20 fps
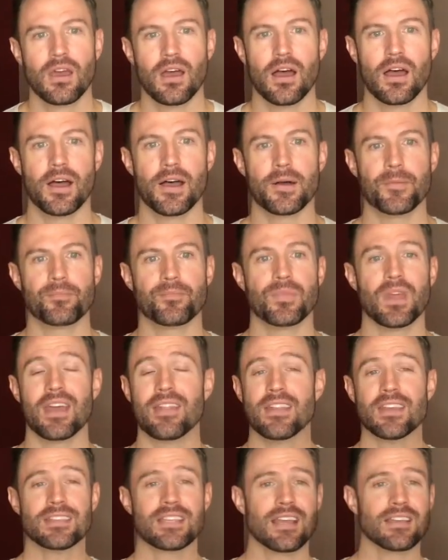Um,
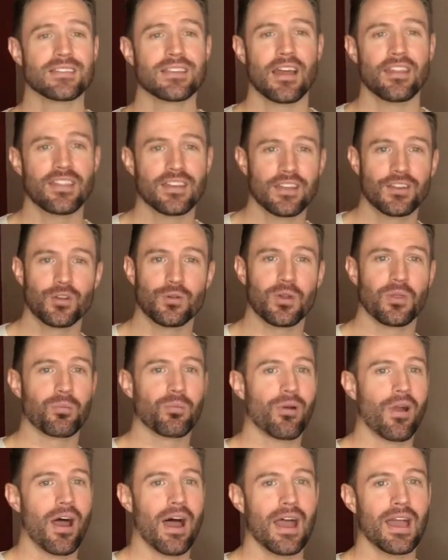and this has nothing to do with
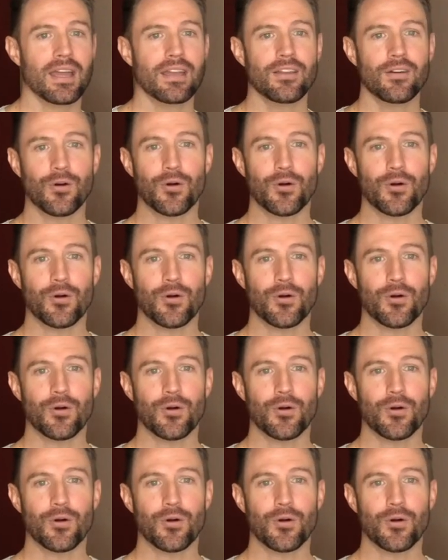pride